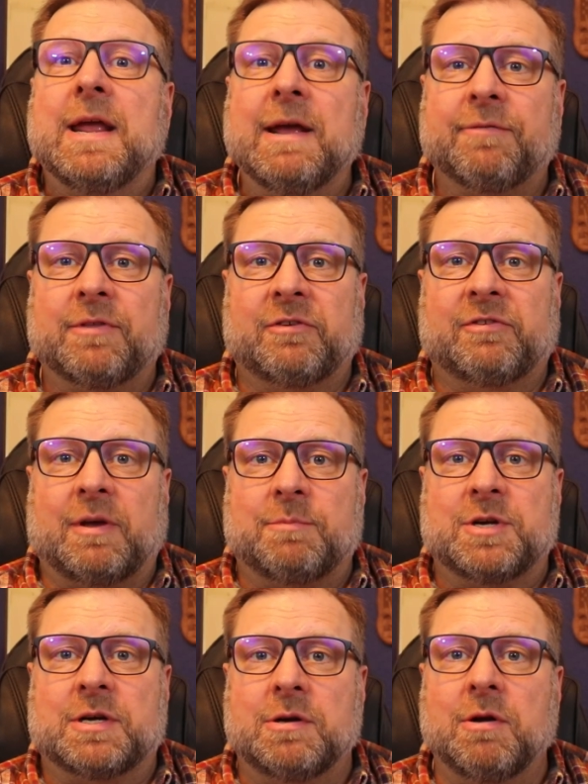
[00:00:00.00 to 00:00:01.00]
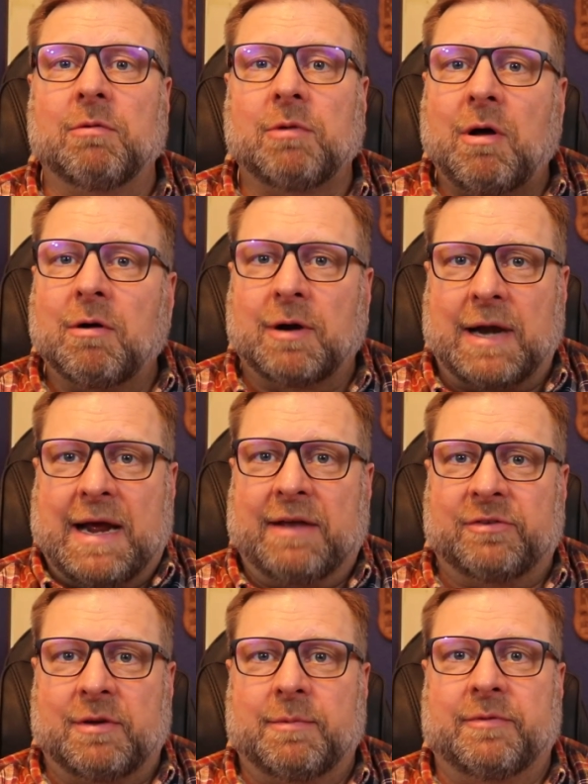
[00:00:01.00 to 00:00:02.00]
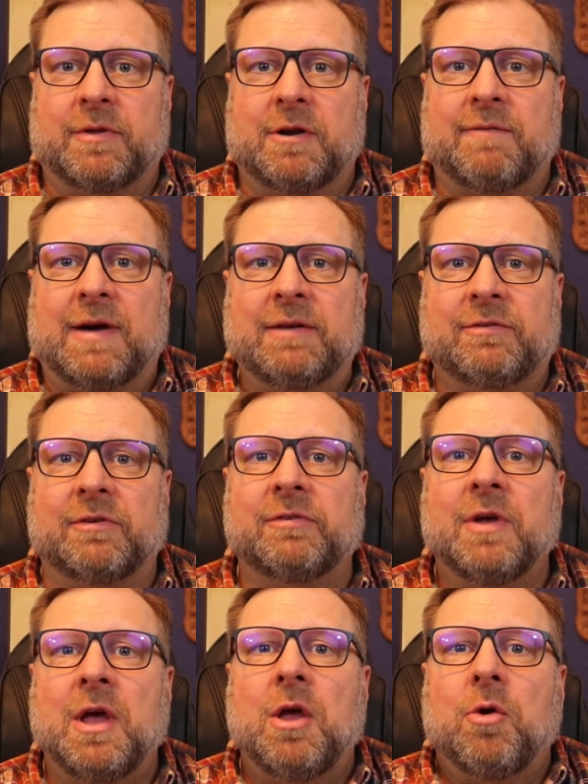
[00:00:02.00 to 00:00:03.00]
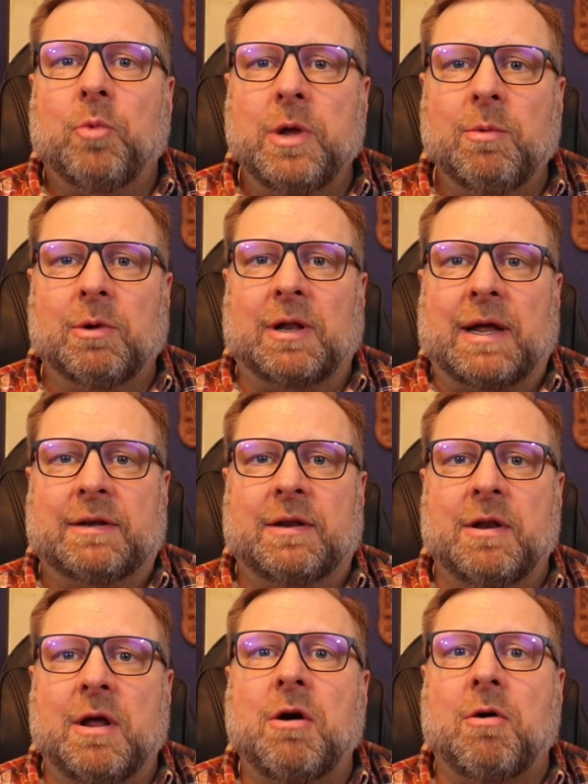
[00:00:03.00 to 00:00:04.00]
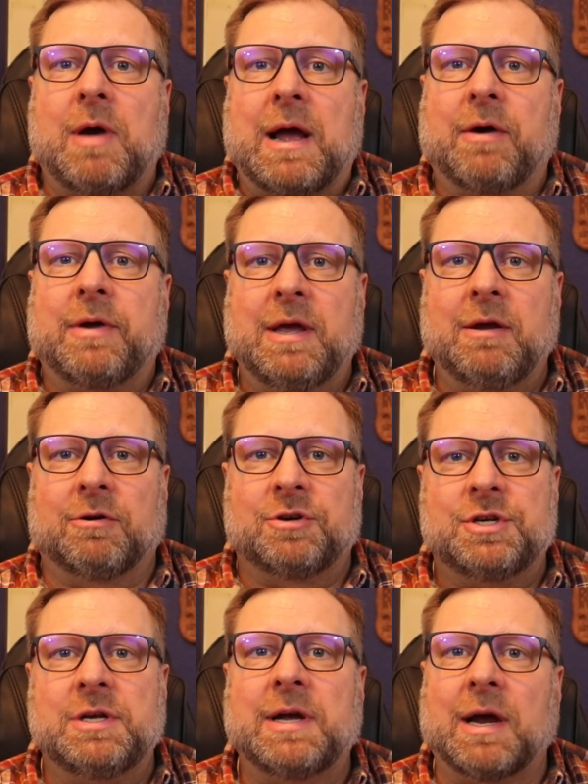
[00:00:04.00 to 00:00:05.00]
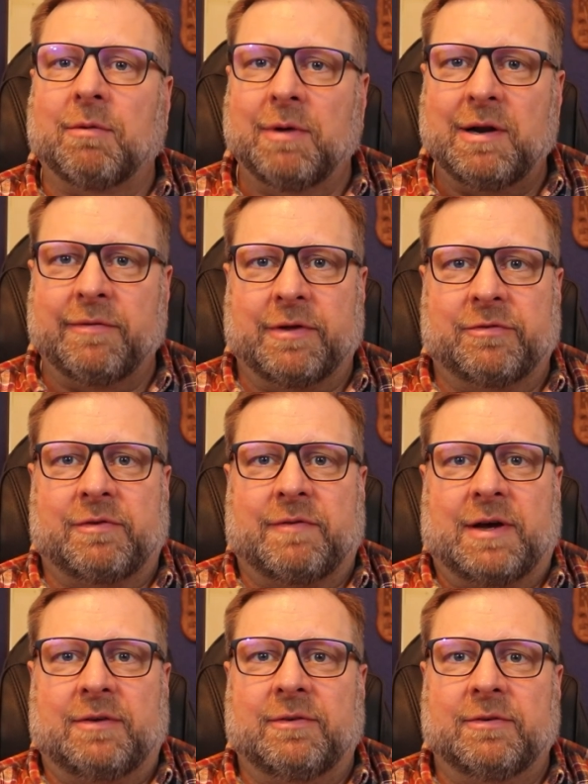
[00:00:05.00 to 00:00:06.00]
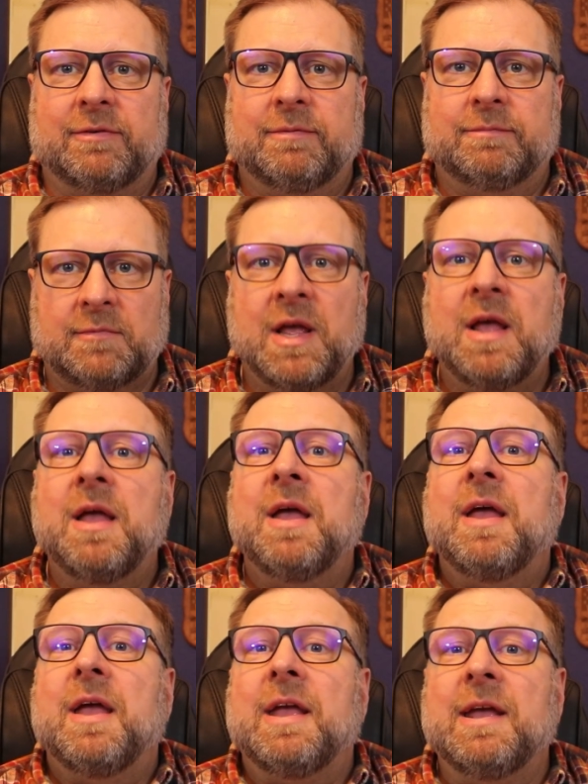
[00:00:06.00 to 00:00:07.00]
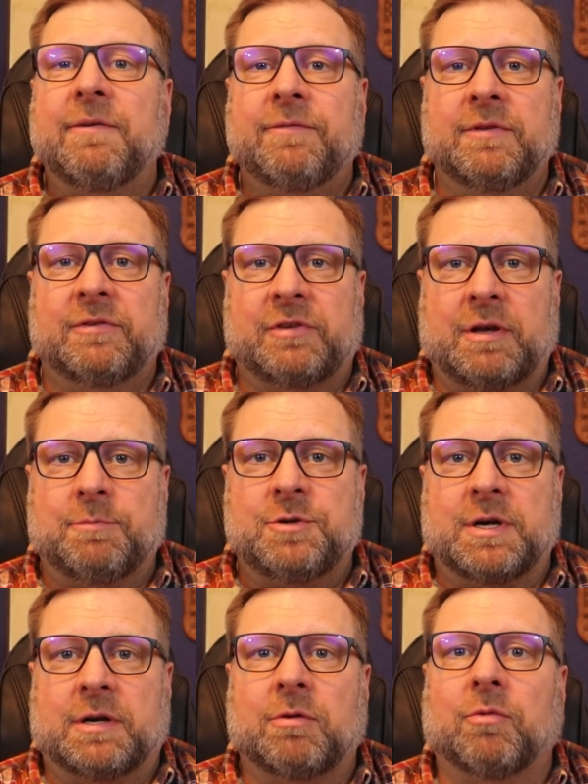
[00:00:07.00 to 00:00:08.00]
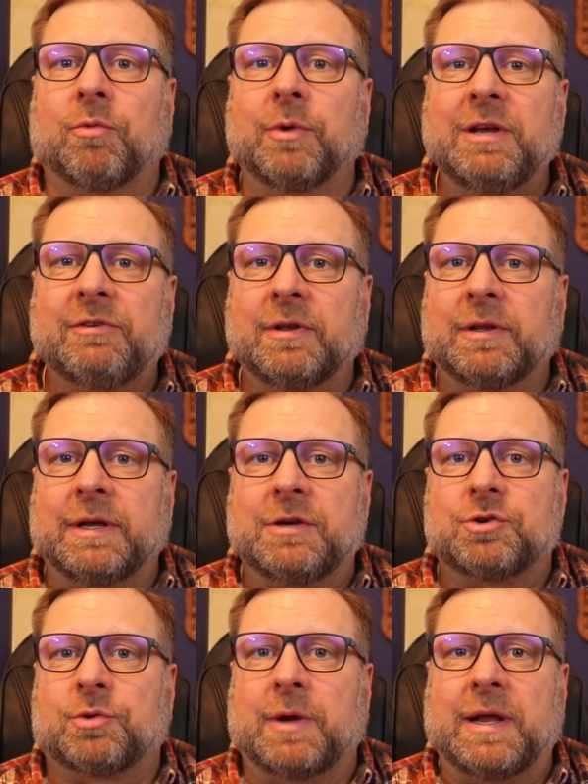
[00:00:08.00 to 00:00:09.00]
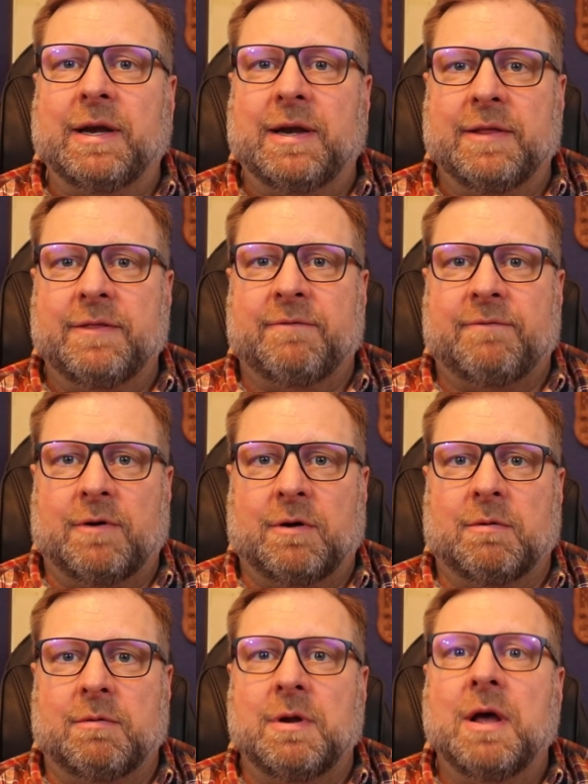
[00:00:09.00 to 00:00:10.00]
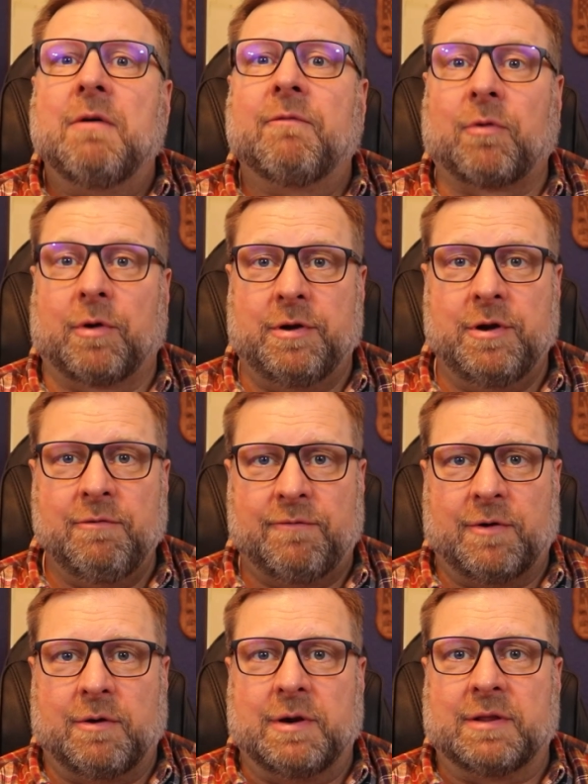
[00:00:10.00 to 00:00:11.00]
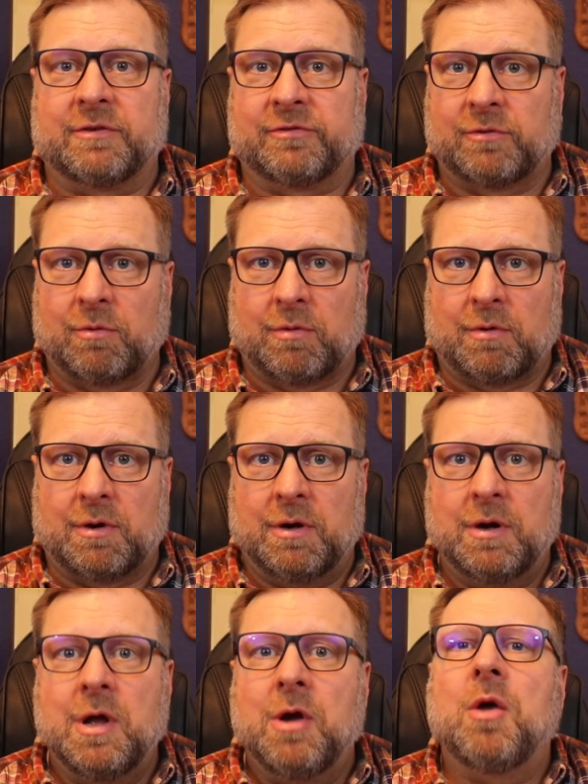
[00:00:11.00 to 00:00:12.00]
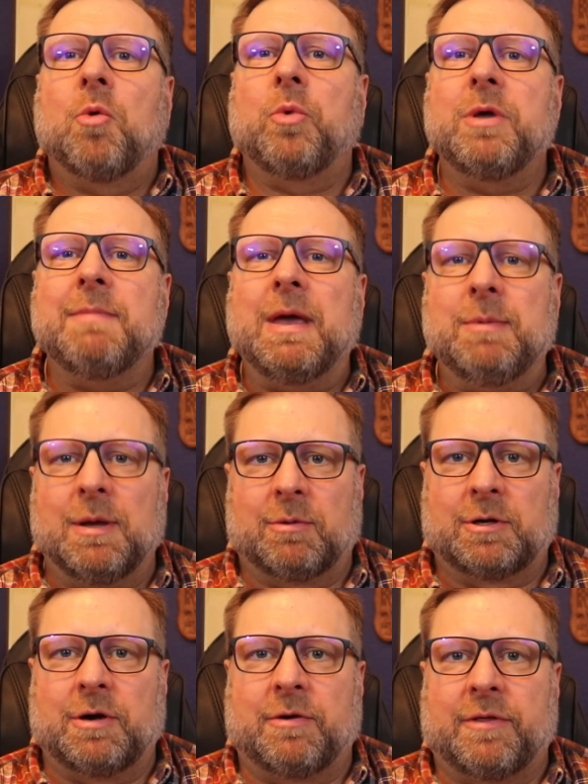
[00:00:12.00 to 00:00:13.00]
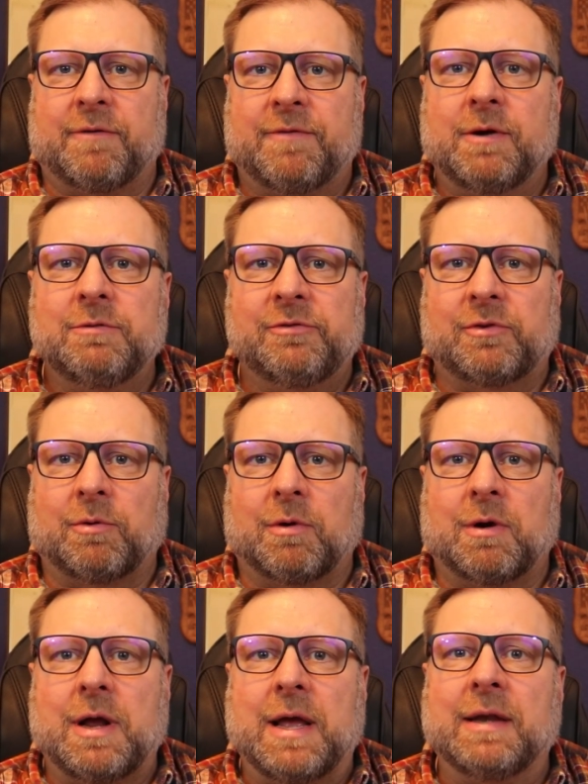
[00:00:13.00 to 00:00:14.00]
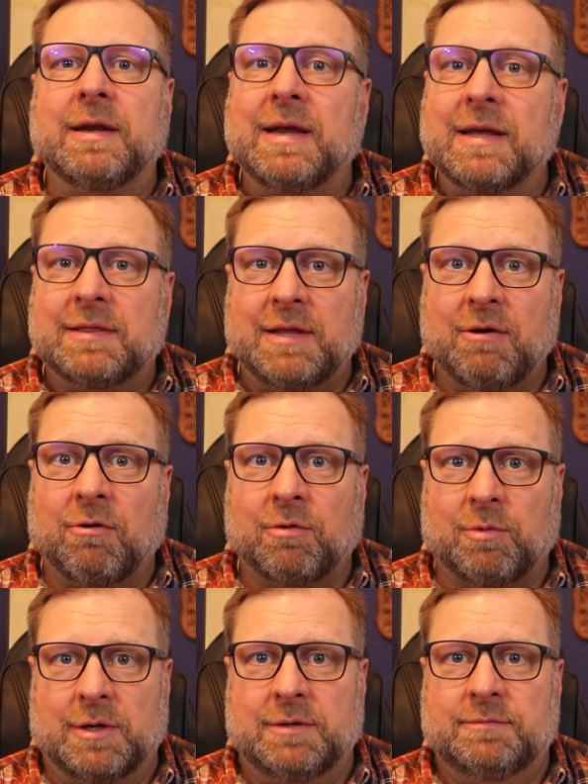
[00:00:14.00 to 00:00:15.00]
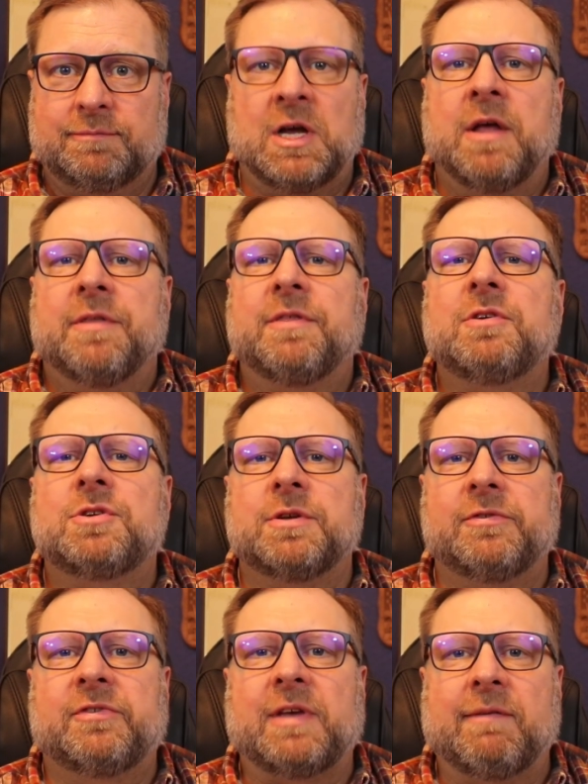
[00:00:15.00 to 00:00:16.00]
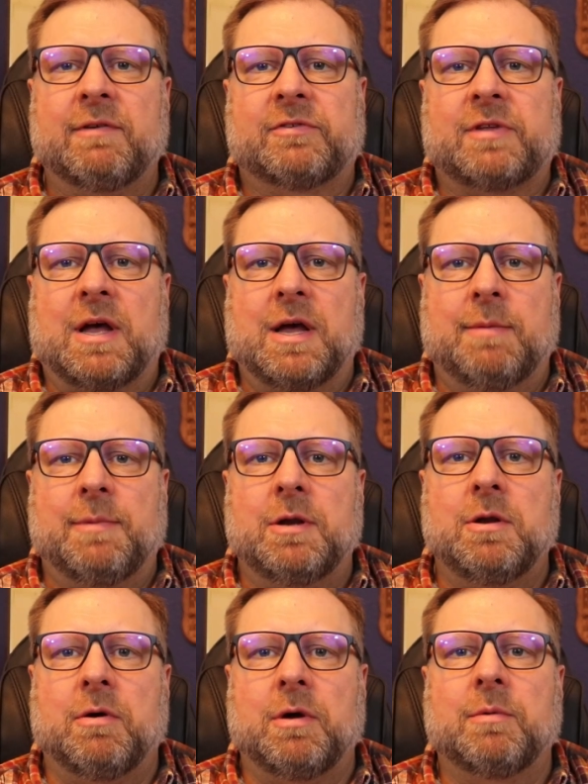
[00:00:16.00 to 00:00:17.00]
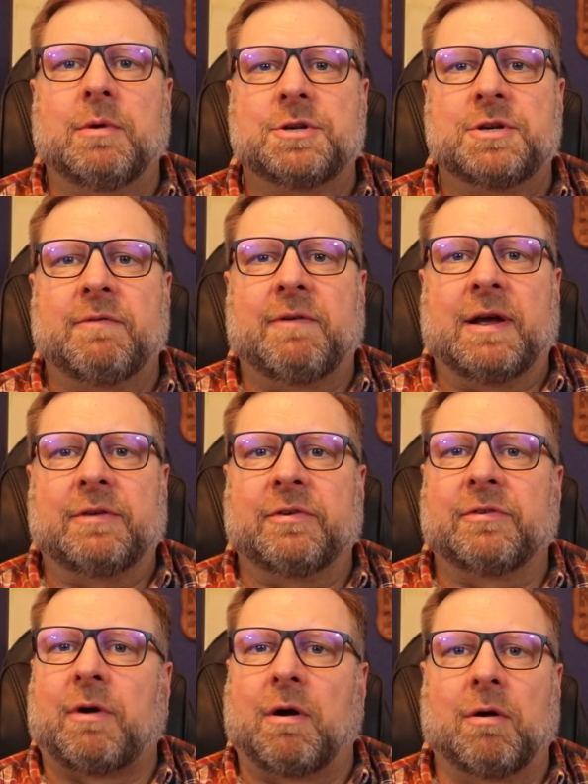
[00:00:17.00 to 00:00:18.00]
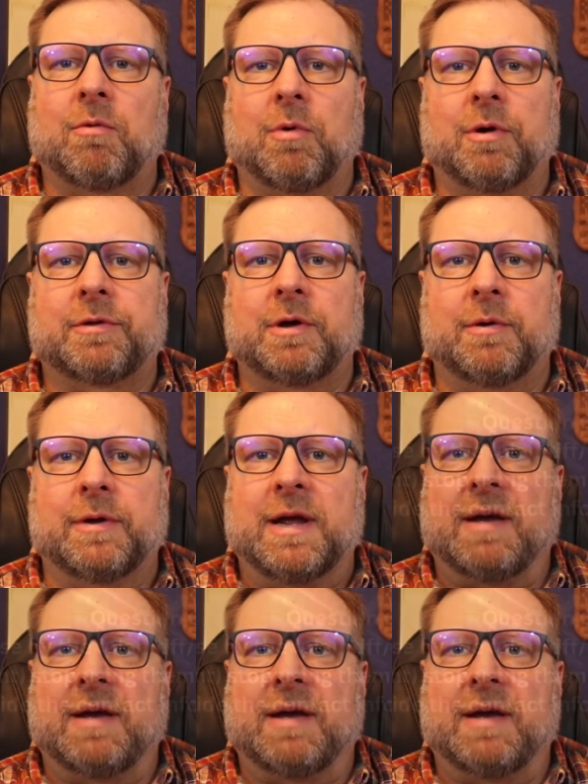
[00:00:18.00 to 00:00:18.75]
If the subject no longer has some of the devices, we would like to know how he or she got rid of those devices. If the subject recently traded in the phone for a new phone at the store, we may be able to go to the phone store and get the old one. This should save us time in knowing which devices aren't worth going